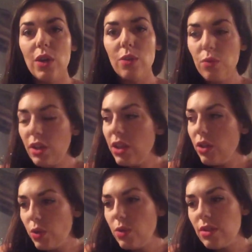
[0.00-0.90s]
And really,
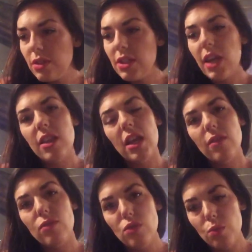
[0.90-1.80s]
who's to say that
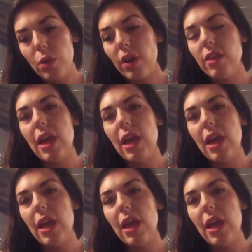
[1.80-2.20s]
if you weren't in